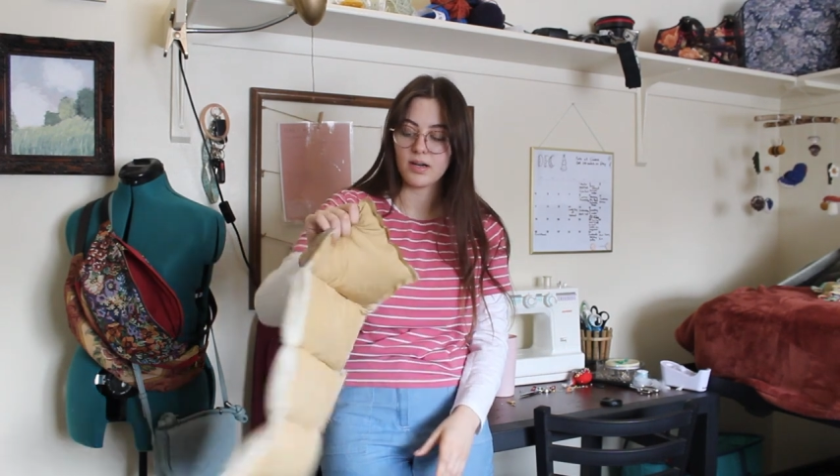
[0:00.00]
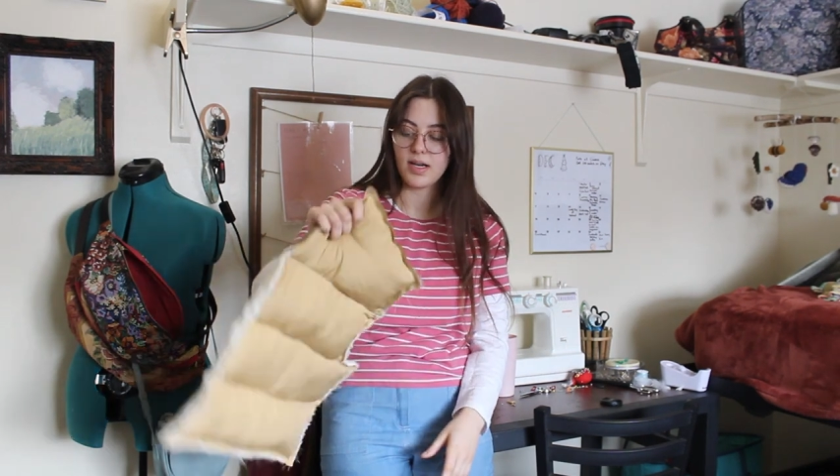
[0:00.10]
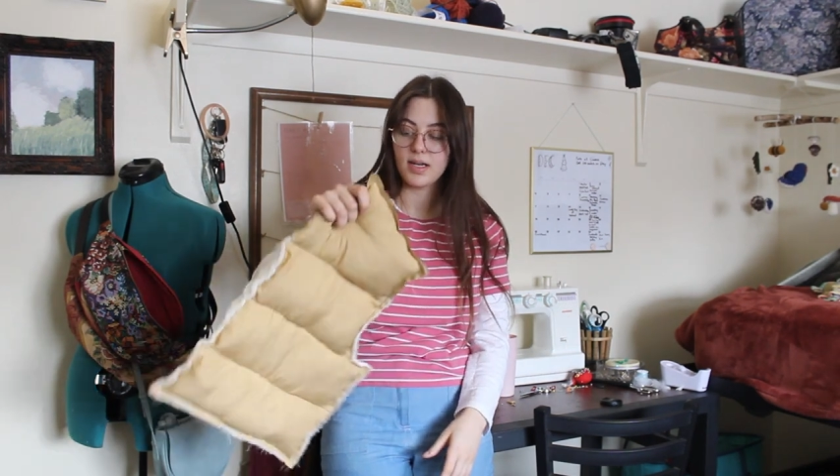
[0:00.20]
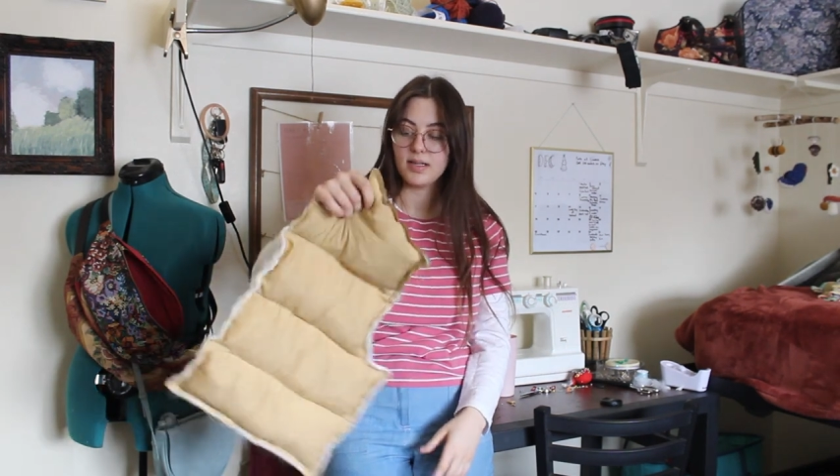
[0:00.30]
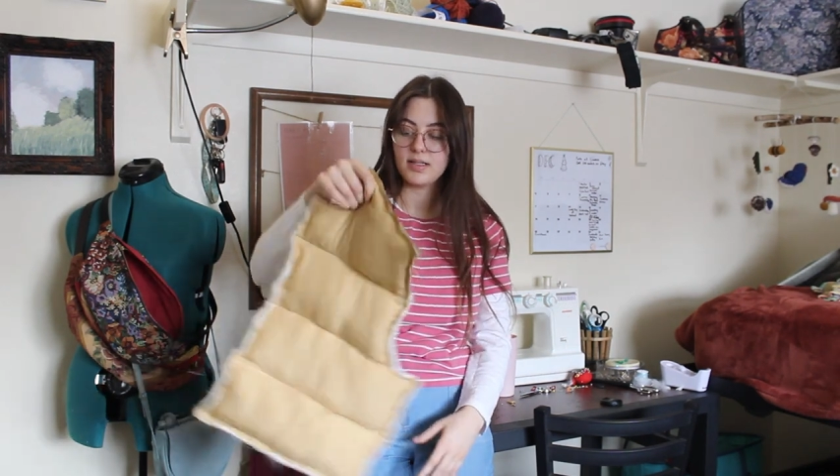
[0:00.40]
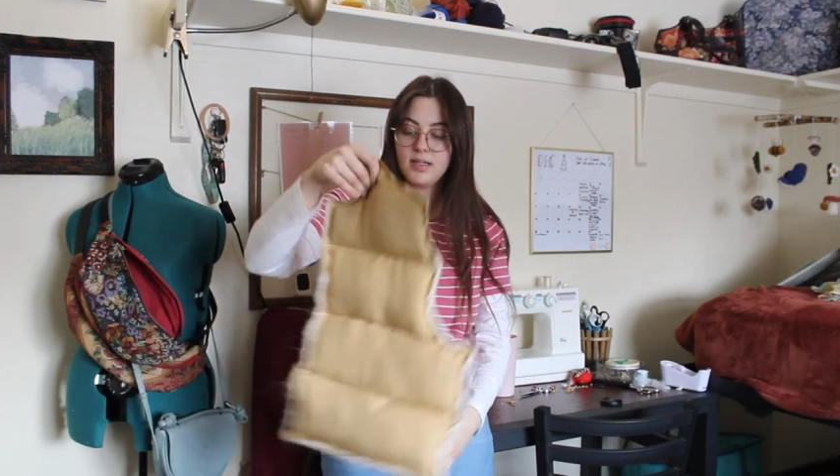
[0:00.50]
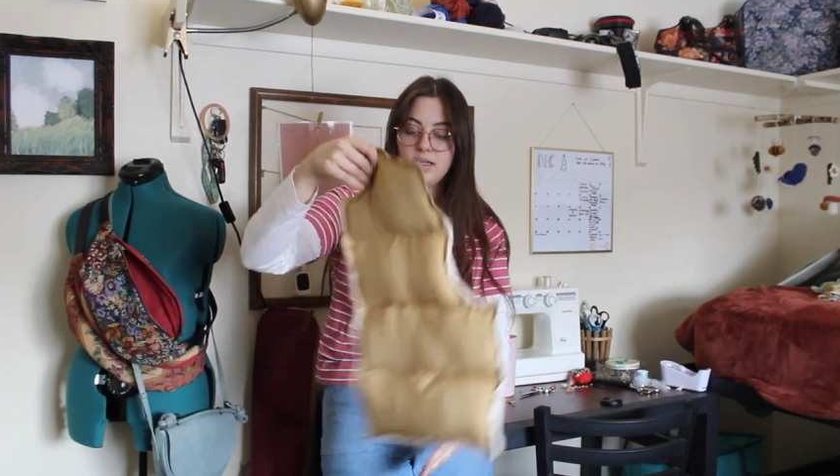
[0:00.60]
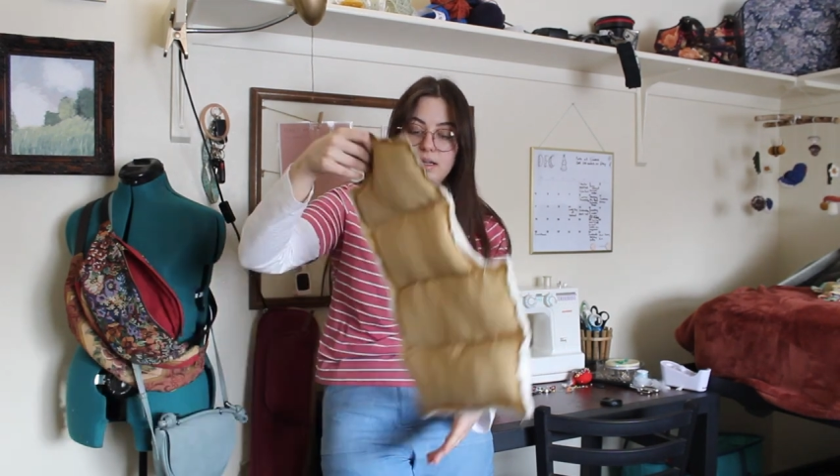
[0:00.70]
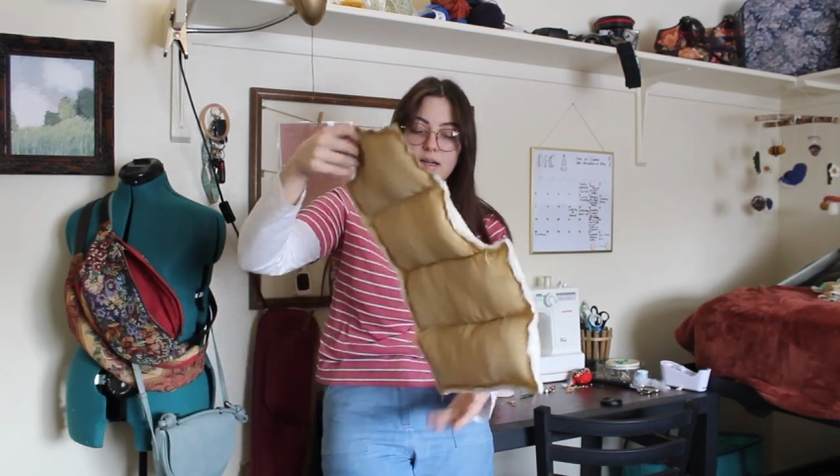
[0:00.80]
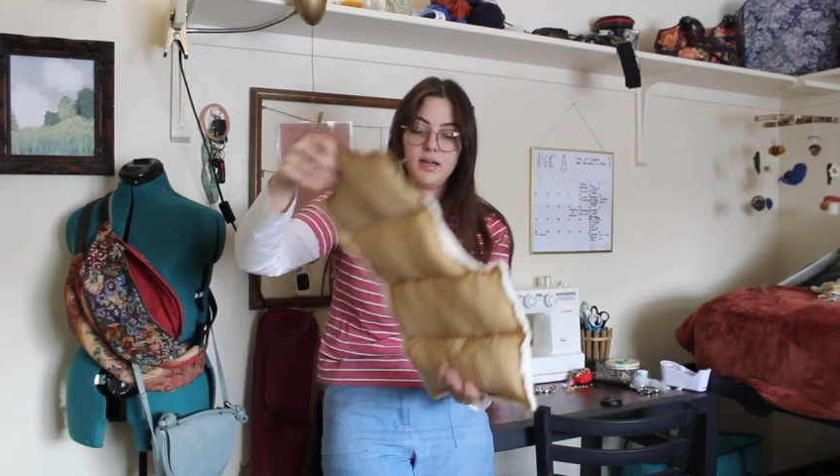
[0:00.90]
not.
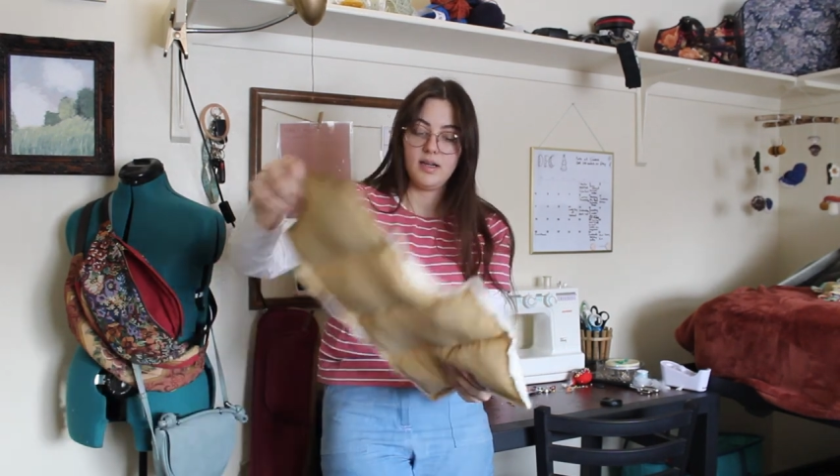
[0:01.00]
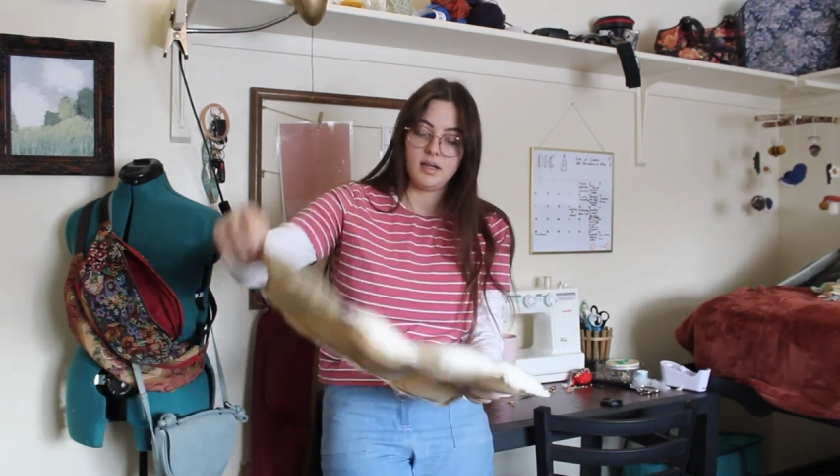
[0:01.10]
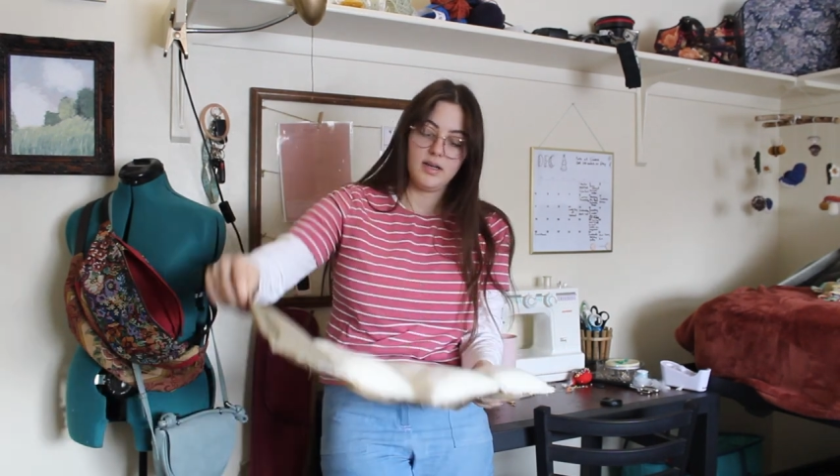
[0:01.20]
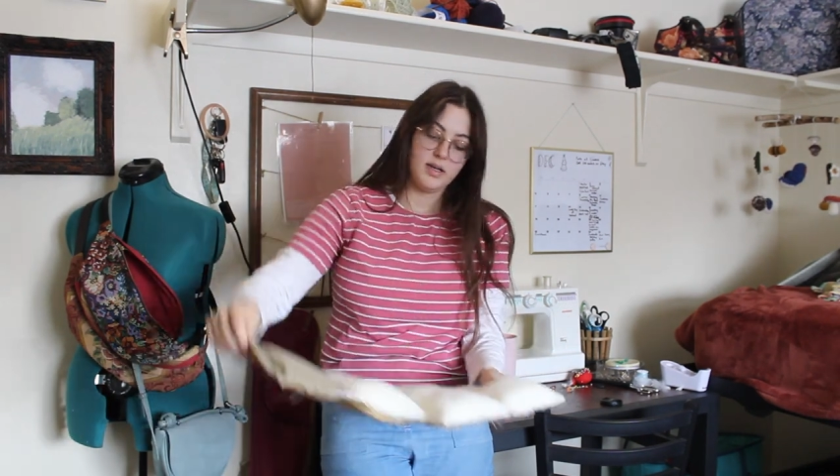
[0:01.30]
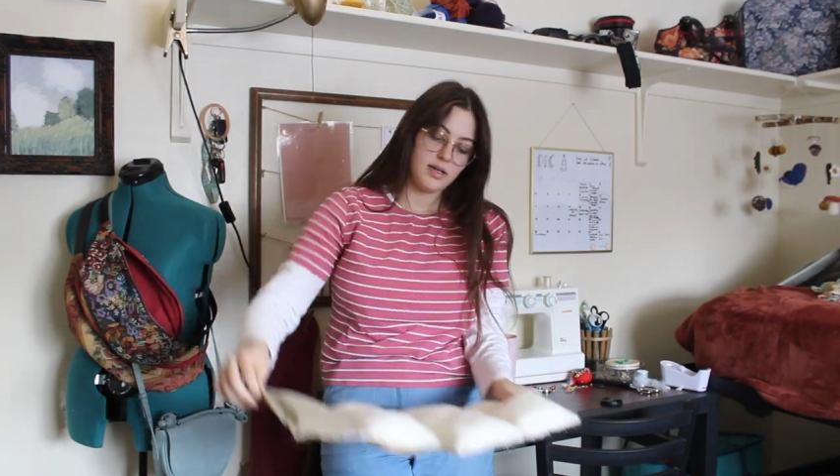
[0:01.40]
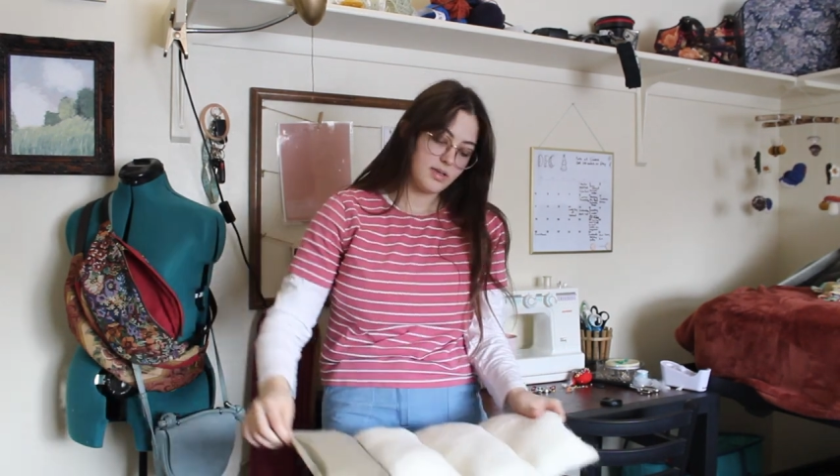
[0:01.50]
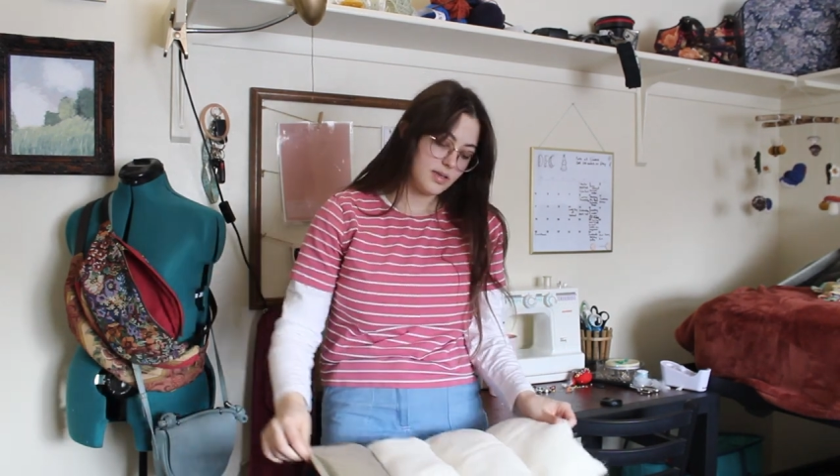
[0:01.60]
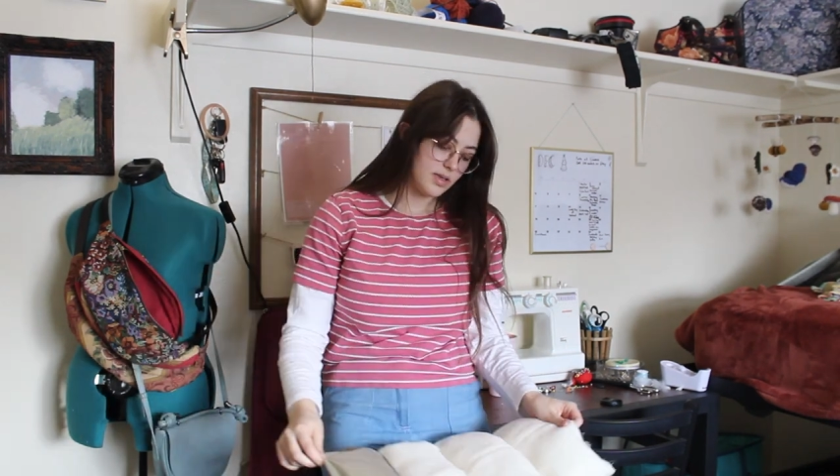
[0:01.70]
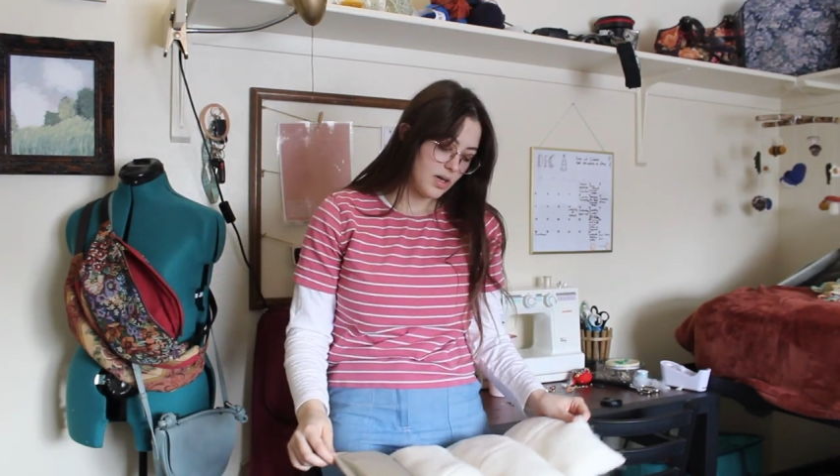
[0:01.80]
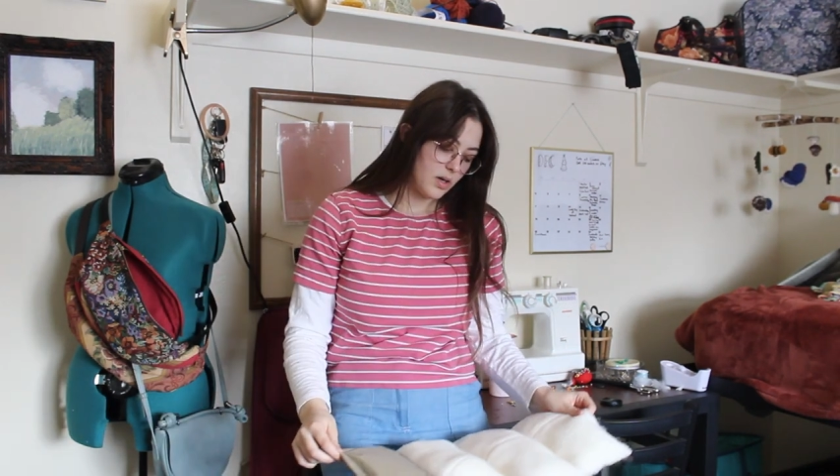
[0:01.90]

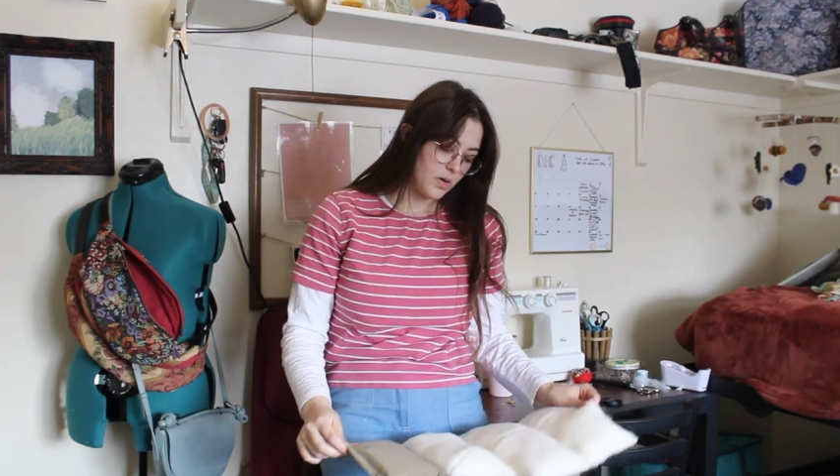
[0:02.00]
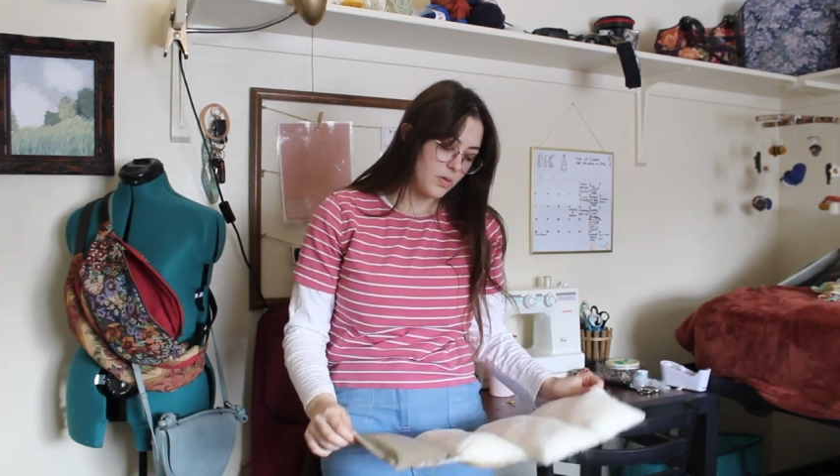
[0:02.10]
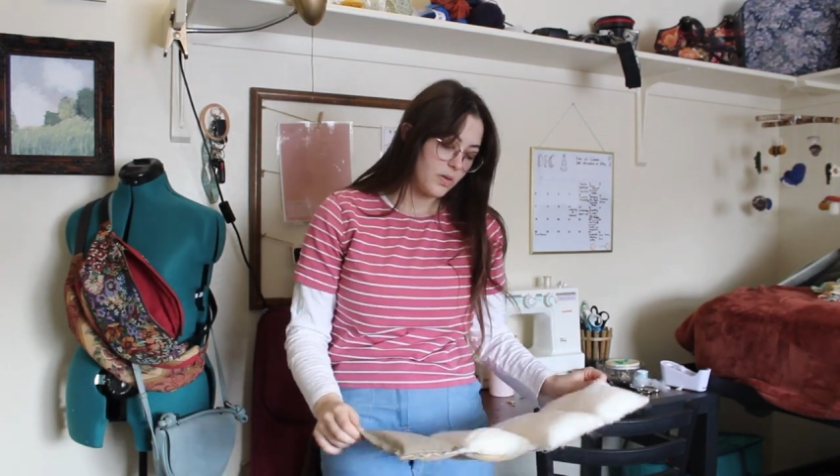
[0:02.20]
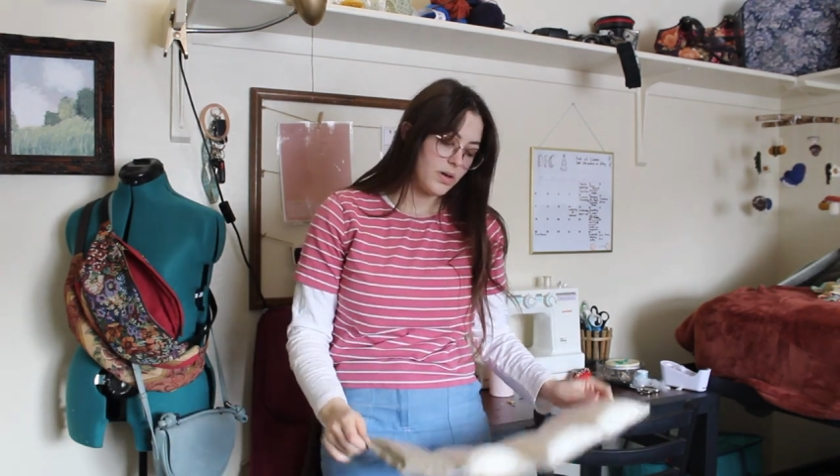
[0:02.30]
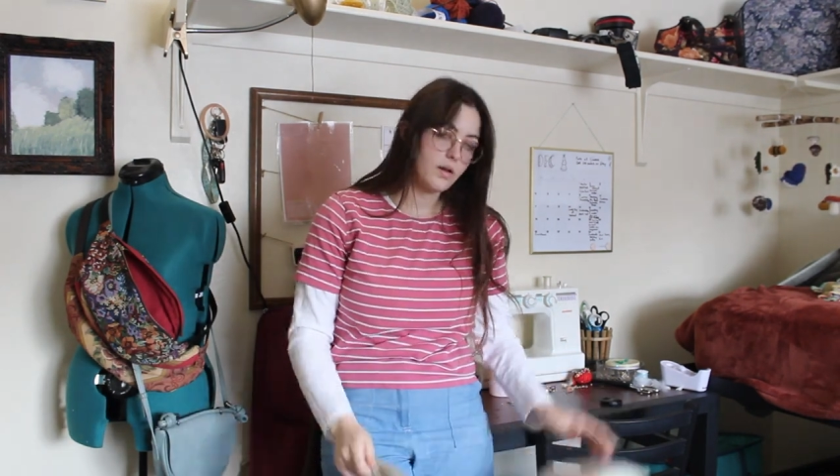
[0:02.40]
So